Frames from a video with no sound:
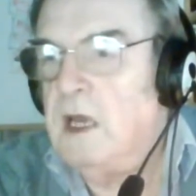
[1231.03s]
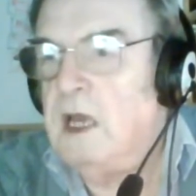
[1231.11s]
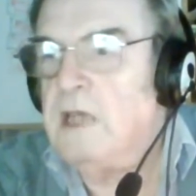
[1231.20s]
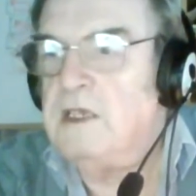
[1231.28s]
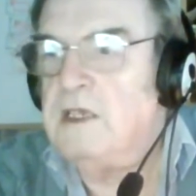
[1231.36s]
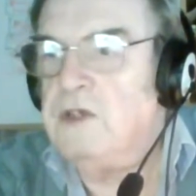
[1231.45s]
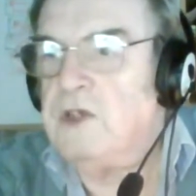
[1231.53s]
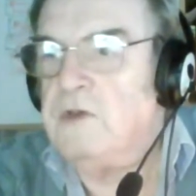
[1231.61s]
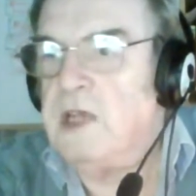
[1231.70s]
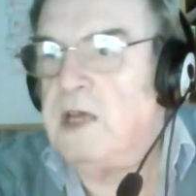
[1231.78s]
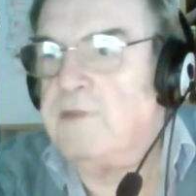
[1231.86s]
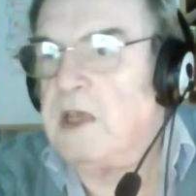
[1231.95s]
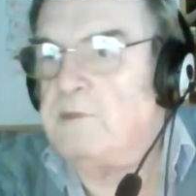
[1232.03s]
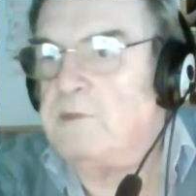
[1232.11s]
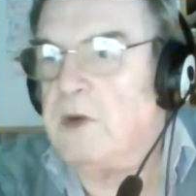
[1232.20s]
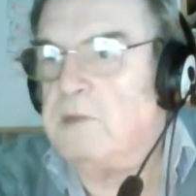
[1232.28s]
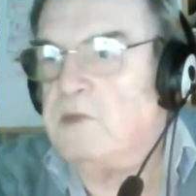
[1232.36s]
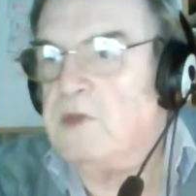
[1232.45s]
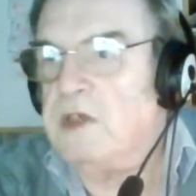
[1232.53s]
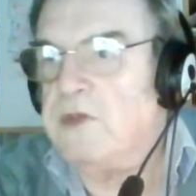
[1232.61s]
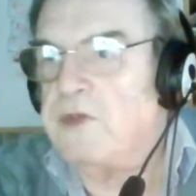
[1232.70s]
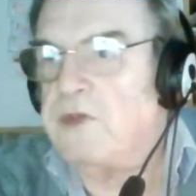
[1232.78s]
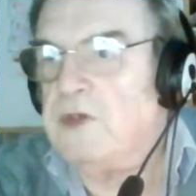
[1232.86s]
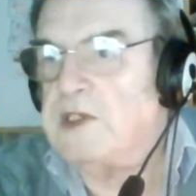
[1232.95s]
And then you don't have that problem with your
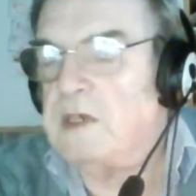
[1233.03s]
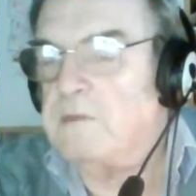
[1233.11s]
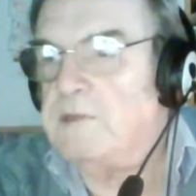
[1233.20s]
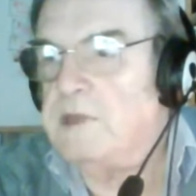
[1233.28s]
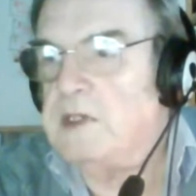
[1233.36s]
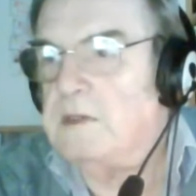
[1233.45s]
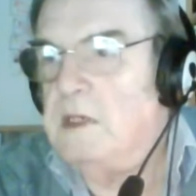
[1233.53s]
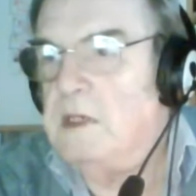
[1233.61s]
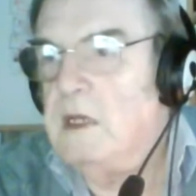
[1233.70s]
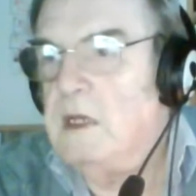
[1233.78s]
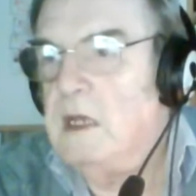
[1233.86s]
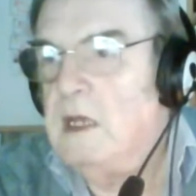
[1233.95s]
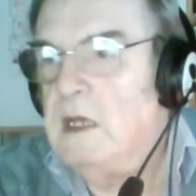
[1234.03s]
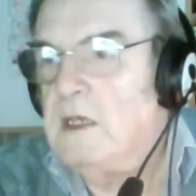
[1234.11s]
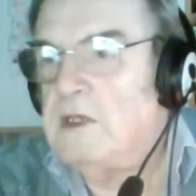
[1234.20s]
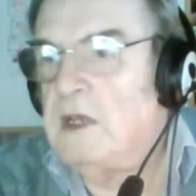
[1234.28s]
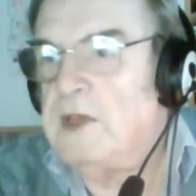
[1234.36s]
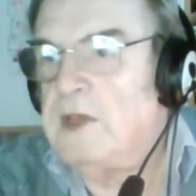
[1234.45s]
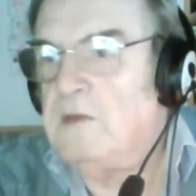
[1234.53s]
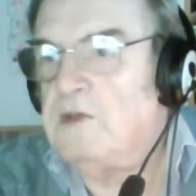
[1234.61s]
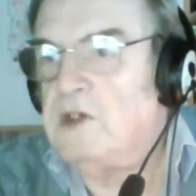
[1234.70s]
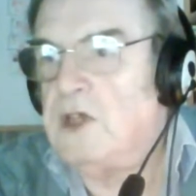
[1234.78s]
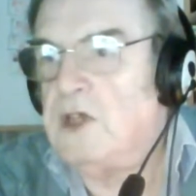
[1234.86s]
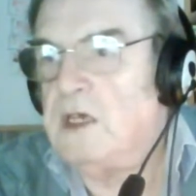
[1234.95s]
3 subs. So I think it was a
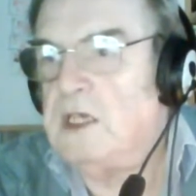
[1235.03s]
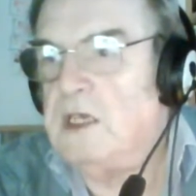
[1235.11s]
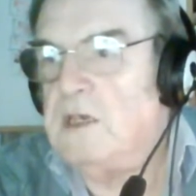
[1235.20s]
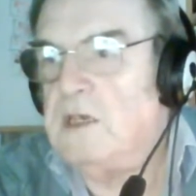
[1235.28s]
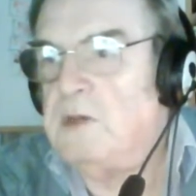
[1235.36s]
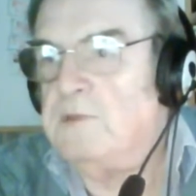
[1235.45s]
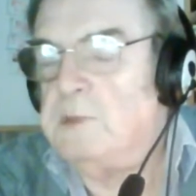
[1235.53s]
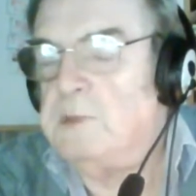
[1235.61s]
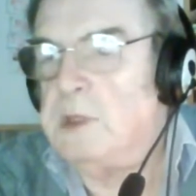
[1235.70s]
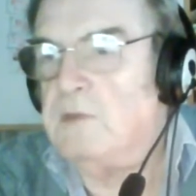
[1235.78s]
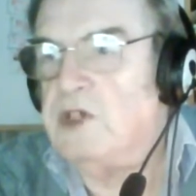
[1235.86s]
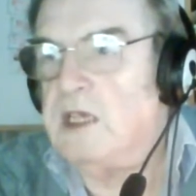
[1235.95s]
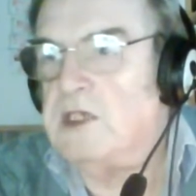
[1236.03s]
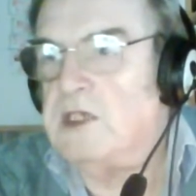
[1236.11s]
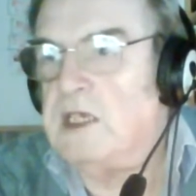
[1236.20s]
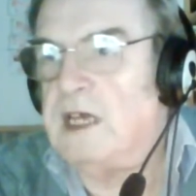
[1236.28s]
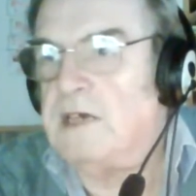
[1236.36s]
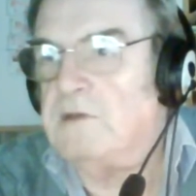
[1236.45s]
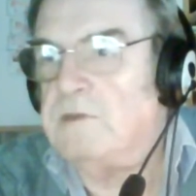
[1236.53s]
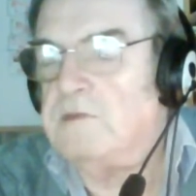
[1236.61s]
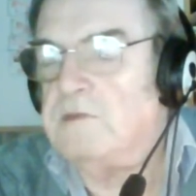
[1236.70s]
good idea from JTL.